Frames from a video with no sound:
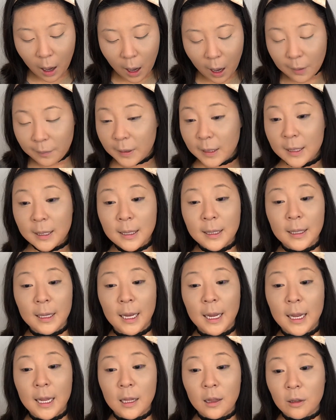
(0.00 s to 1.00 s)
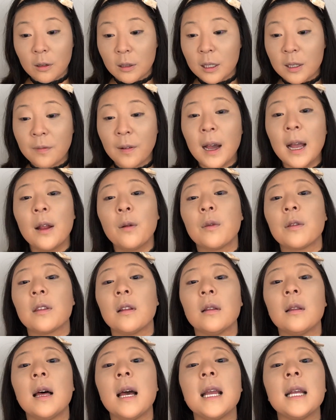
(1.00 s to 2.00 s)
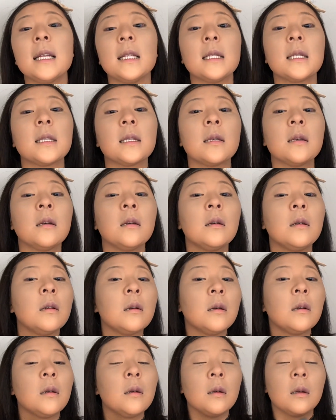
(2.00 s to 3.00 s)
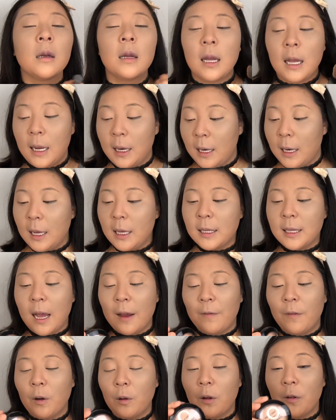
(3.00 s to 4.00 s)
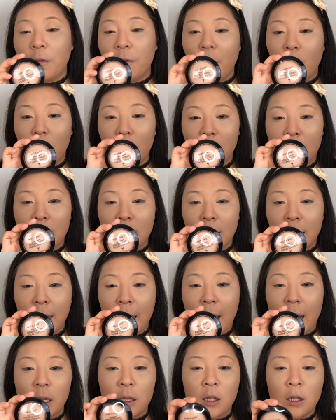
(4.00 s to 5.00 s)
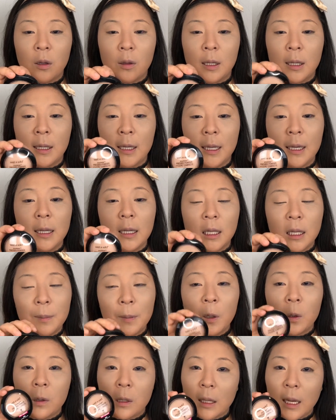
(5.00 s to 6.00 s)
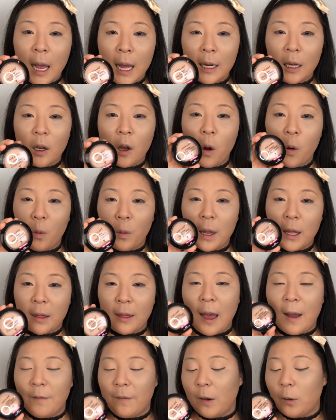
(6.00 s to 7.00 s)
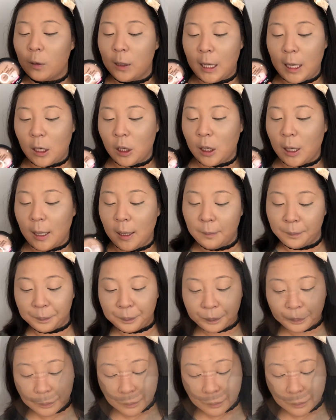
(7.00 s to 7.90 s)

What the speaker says: Obviously it looks fine with the lights. And it is that Photofocus again. So this is supposed to kind of go with that foundation.